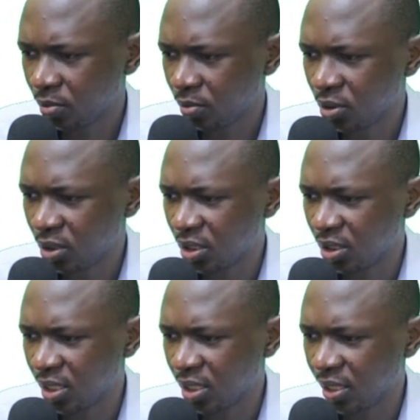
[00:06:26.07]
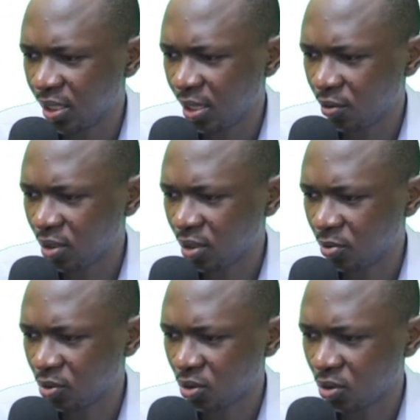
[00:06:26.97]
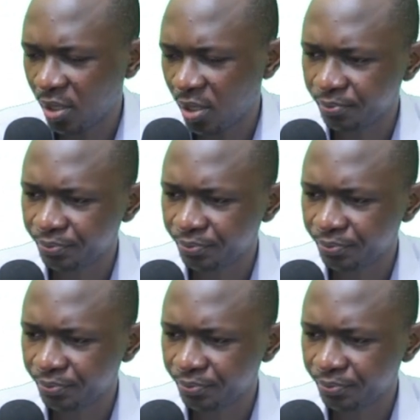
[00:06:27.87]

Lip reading: Put it in the outermost column.